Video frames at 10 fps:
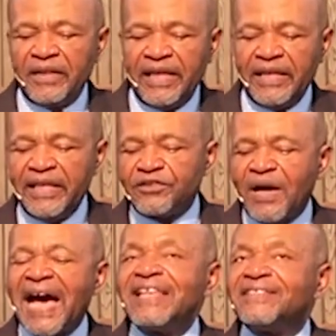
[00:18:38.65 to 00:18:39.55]
And so
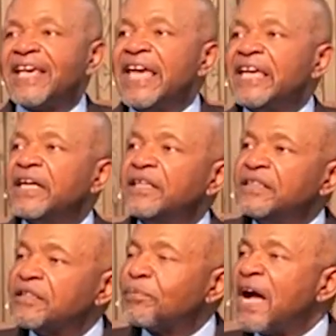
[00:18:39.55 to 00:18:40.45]

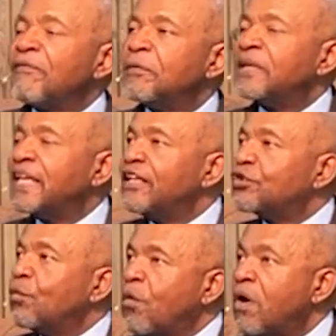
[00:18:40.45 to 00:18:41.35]
Isaiah, the prophet, began
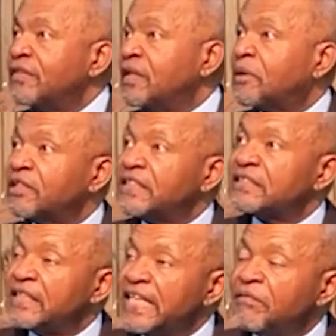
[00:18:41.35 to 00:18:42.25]
to warn them because he's
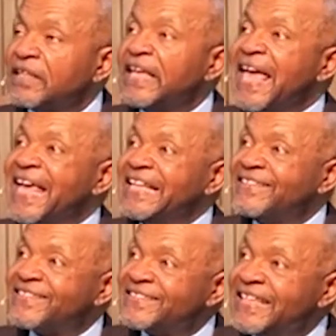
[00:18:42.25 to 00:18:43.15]
living and
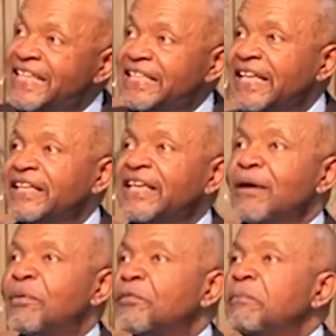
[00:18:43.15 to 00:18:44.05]
he's seeing it.
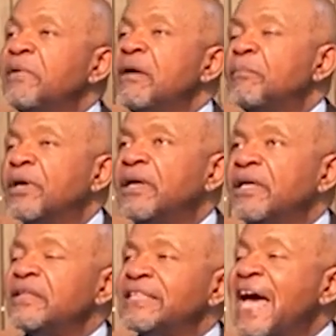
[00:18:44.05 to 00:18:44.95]
But remember,
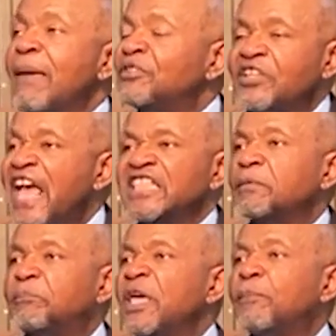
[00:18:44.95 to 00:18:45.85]
times change,
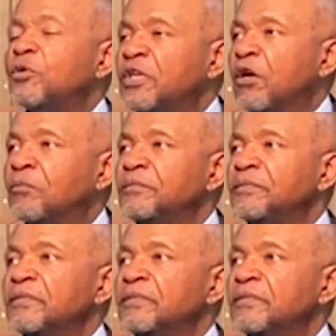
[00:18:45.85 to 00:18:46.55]
but people don't.